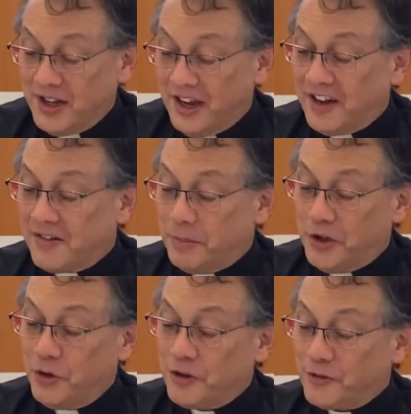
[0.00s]
as
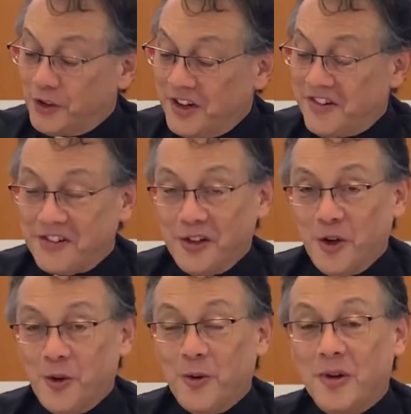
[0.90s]
beautifully
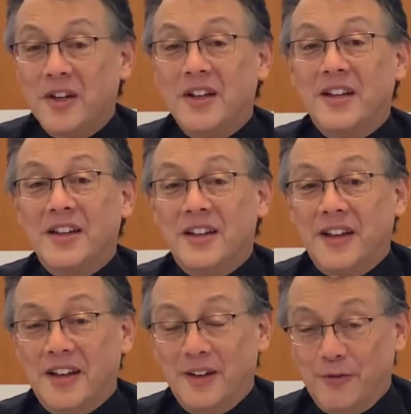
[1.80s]
slow
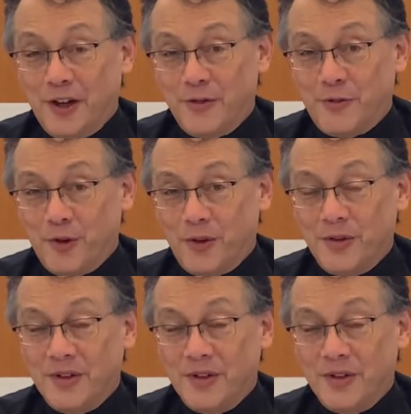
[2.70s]
and eventful.